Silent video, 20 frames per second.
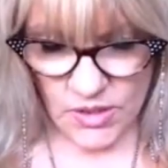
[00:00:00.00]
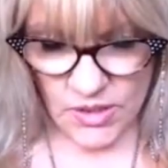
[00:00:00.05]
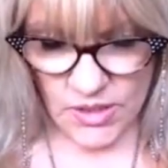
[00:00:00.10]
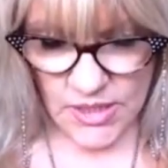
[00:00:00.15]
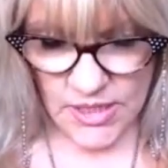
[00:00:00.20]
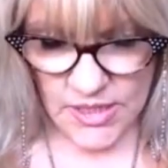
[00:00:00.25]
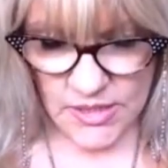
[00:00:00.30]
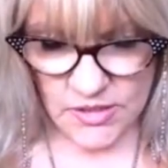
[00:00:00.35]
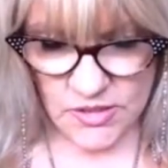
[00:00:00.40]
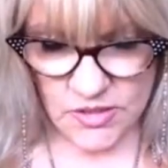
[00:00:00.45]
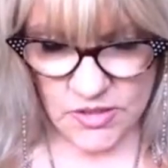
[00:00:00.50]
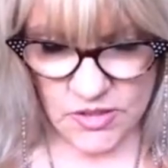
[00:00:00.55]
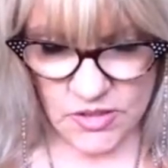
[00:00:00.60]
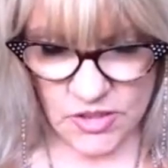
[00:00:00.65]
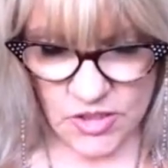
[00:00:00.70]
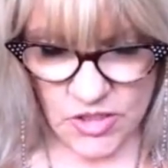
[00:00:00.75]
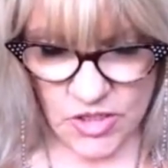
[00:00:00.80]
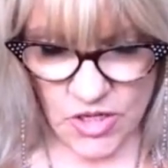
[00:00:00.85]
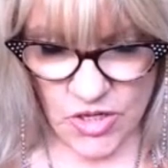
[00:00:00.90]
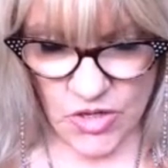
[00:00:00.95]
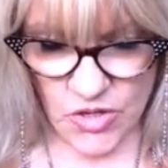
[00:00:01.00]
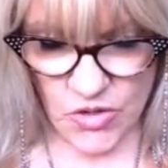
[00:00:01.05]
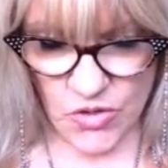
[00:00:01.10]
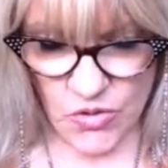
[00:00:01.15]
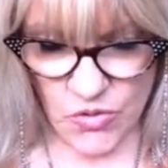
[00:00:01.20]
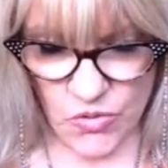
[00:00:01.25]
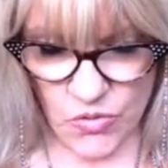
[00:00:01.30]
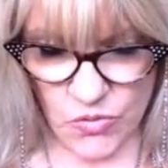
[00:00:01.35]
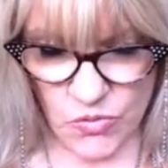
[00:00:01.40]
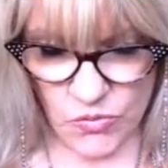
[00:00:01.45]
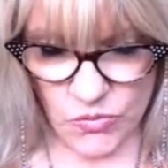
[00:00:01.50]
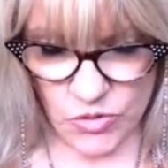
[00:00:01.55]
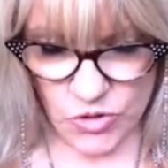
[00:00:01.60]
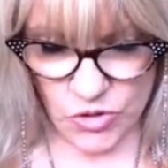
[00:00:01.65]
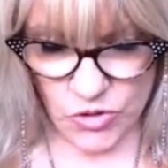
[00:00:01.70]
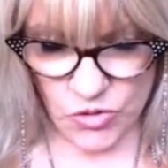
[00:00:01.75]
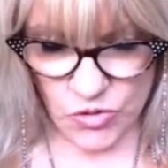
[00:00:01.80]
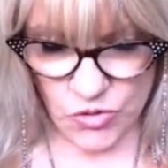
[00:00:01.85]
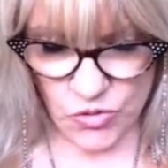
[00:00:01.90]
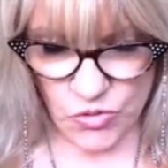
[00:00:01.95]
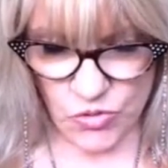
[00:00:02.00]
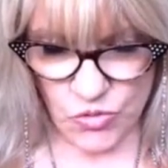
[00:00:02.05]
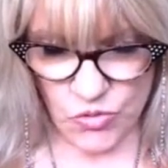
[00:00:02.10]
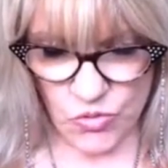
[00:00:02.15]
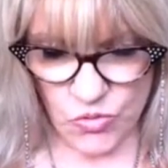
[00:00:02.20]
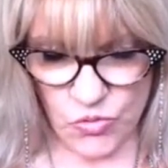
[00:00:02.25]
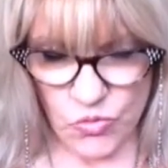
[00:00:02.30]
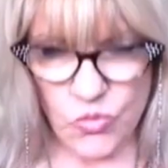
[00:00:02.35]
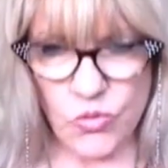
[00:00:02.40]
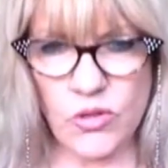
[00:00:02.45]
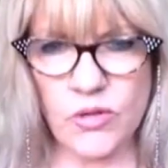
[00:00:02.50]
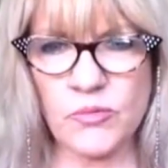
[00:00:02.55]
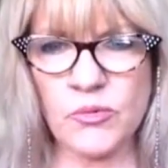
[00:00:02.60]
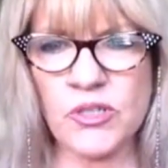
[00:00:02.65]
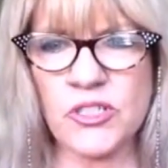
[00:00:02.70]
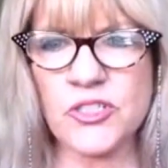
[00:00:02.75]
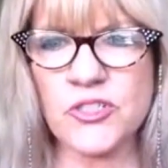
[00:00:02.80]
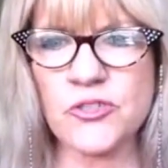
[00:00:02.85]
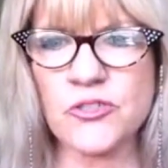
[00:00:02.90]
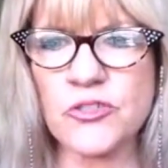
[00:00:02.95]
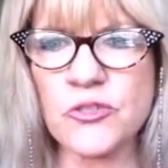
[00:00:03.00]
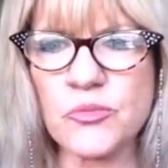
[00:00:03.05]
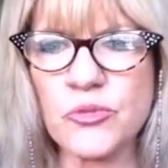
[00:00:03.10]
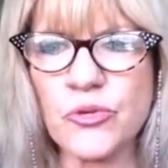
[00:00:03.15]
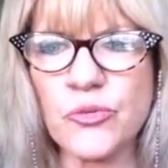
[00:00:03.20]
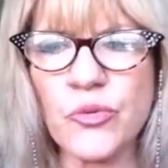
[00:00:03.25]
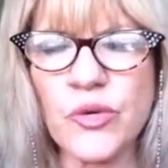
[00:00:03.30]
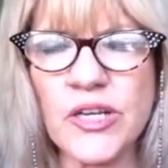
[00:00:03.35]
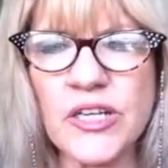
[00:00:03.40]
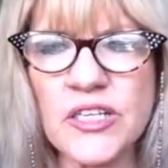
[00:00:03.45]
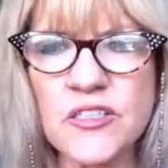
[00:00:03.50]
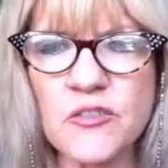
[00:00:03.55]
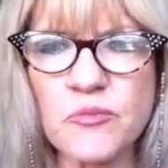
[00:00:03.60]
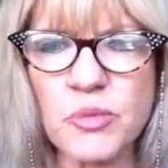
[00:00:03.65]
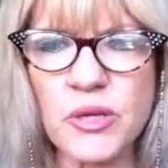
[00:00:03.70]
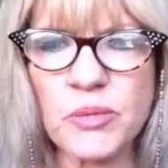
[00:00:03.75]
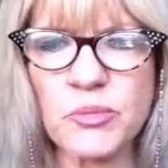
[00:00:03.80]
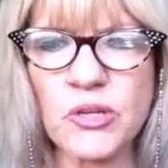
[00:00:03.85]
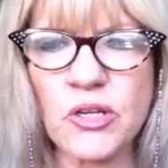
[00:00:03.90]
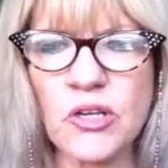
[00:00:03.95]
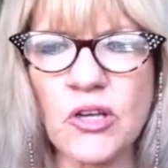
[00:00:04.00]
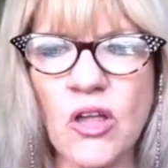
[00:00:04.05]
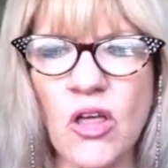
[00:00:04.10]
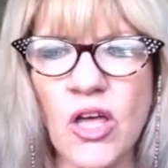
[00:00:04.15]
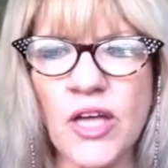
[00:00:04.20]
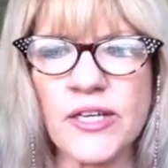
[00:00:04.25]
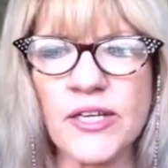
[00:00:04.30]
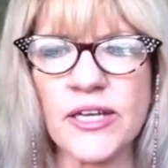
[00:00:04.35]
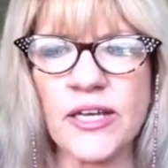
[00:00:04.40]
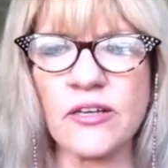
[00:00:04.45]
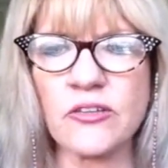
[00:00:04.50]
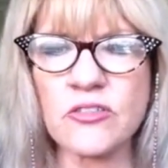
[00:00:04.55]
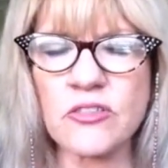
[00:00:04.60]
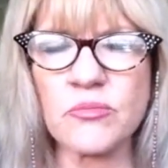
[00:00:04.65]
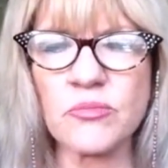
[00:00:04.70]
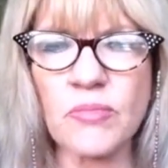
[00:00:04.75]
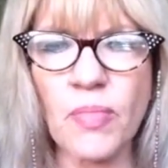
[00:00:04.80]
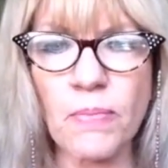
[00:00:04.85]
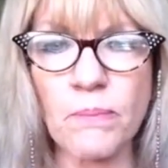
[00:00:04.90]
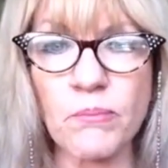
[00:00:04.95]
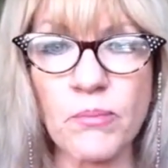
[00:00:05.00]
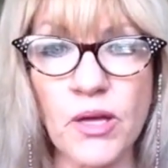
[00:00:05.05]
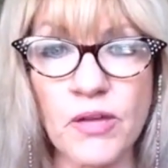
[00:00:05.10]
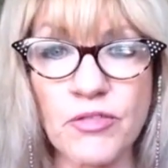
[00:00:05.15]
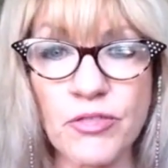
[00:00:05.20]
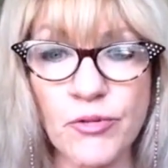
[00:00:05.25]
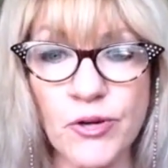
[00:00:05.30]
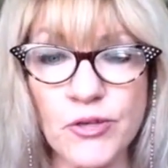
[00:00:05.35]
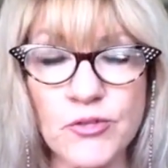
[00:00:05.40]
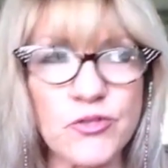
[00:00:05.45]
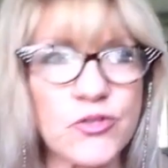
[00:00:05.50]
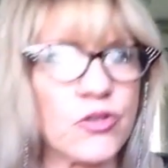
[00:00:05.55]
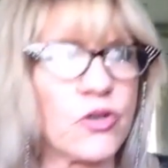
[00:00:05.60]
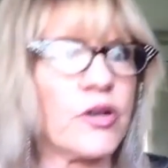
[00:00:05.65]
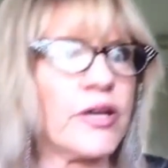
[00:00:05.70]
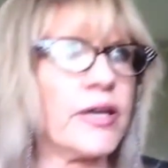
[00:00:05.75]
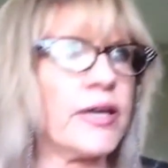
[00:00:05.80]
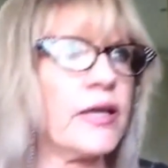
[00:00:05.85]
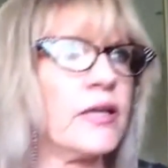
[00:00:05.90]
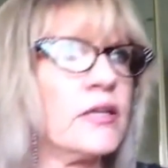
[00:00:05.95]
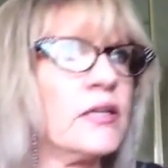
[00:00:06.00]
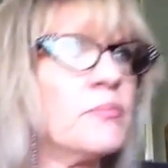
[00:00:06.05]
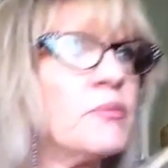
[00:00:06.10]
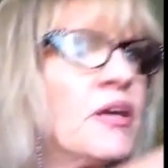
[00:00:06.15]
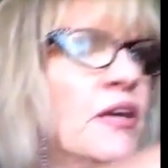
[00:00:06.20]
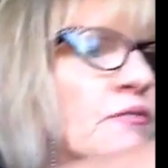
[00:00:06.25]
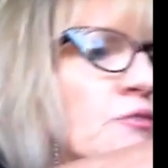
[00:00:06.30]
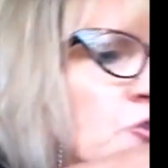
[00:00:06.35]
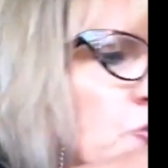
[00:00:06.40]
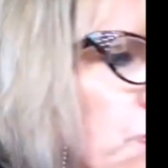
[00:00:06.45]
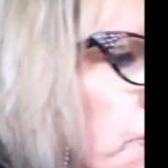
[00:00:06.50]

Let's go to, I want to do some more readings of people online now because my throat's drying out. Let me have a